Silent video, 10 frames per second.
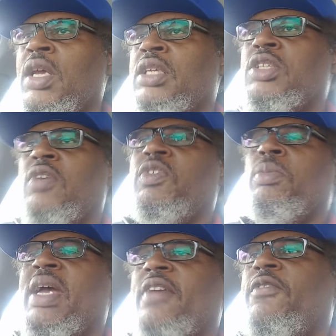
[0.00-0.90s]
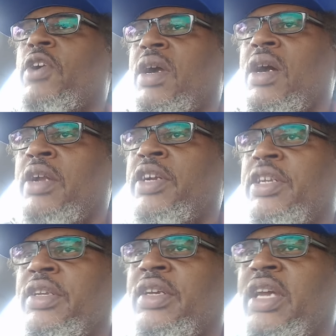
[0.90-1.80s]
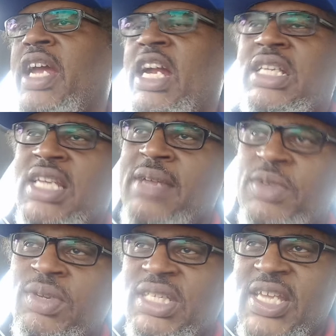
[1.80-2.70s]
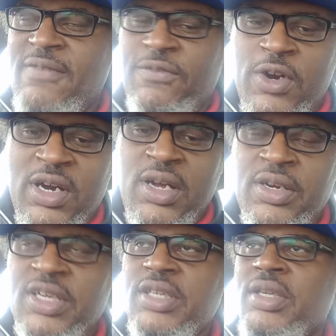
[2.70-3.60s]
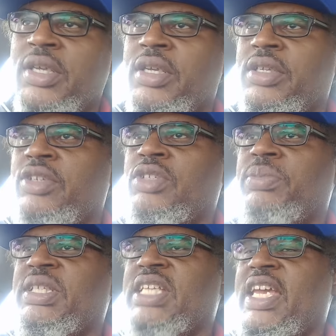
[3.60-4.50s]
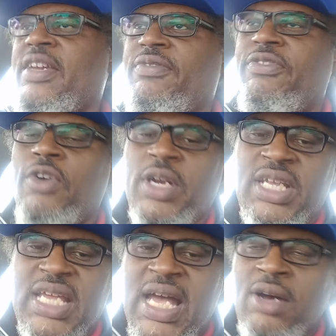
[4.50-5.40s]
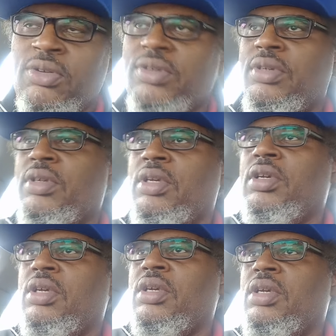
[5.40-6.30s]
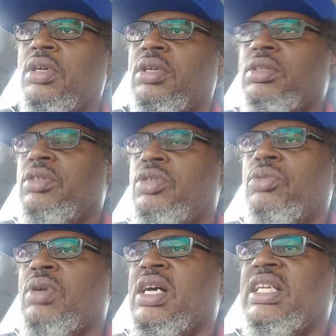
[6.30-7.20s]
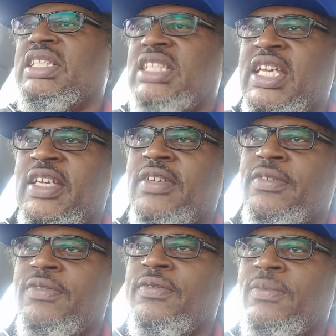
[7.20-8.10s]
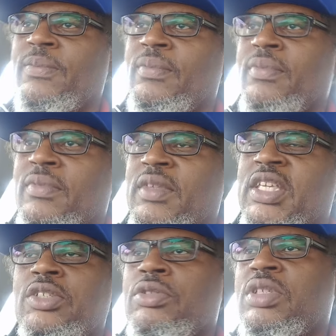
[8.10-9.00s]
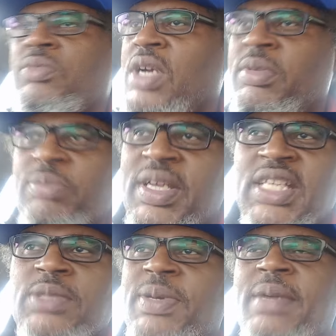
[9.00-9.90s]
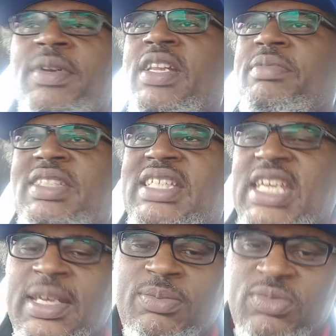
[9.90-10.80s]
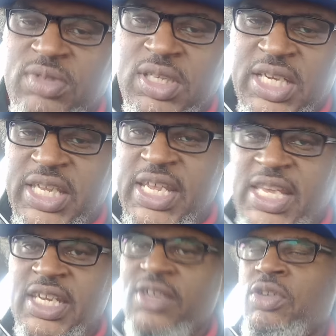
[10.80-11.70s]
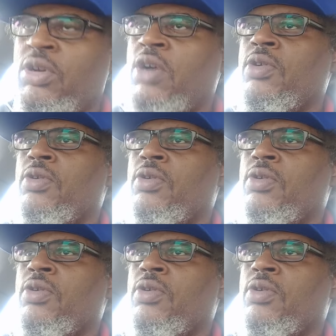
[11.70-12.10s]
So if you make $400, every time you get that $400, you should be taking $40 out to save. Get you some rubber bands, paper clip, just keep looking at it grow.